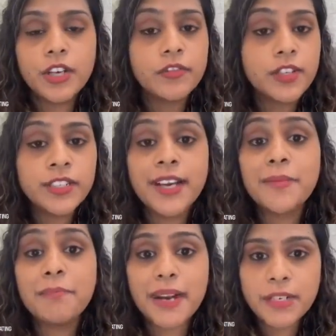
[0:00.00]
even their
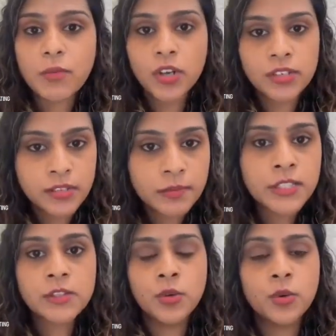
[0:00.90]
metabolism
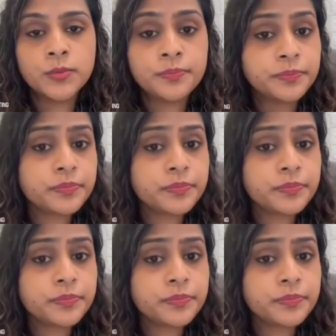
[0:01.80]
is low,